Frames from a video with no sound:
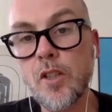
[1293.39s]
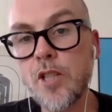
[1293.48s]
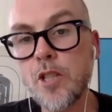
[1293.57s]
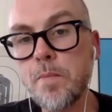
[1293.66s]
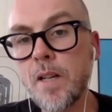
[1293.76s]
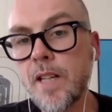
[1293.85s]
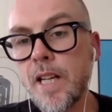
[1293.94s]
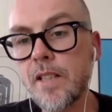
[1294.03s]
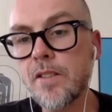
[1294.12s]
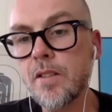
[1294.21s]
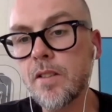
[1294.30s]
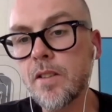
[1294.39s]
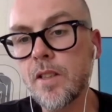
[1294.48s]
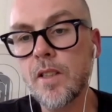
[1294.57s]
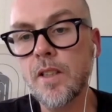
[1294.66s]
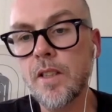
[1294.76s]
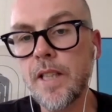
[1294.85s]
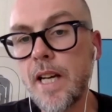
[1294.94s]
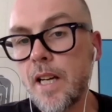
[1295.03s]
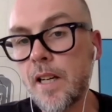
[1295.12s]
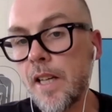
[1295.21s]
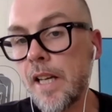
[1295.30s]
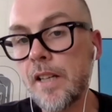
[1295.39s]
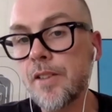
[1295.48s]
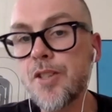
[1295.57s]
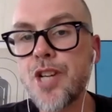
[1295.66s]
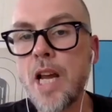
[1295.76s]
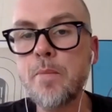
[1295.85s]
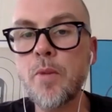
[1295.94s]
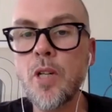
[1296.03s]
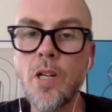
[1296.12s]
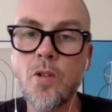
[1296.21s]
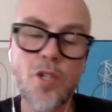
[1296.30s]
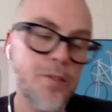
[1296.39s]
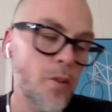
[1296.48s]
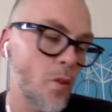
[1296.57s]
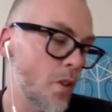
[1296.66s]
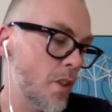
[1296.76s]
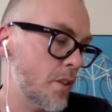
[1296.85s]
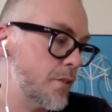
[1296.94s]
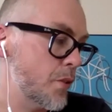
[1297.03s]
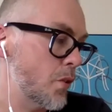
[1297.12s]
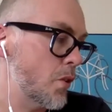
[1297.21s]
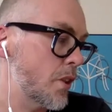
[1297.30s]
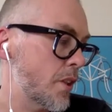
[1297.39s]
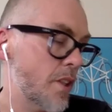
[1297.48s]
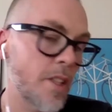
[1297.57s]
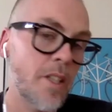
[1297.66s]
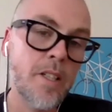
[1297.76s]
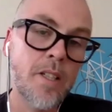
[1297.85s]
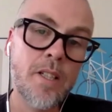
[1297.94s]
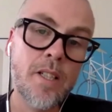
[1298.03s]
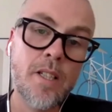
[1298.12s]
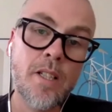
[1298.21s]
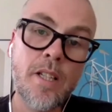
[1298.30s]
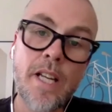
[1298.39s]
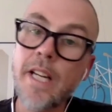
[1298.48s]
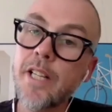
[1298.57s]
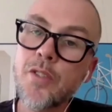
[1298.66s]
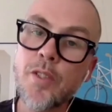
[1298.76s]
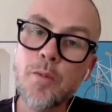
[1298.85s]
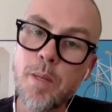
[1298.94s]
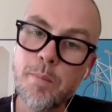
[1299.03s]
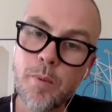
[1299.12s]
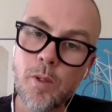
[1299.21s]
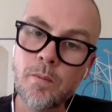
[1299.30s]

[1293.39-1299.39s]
about that. Yeah, and the same goes for illiterate people.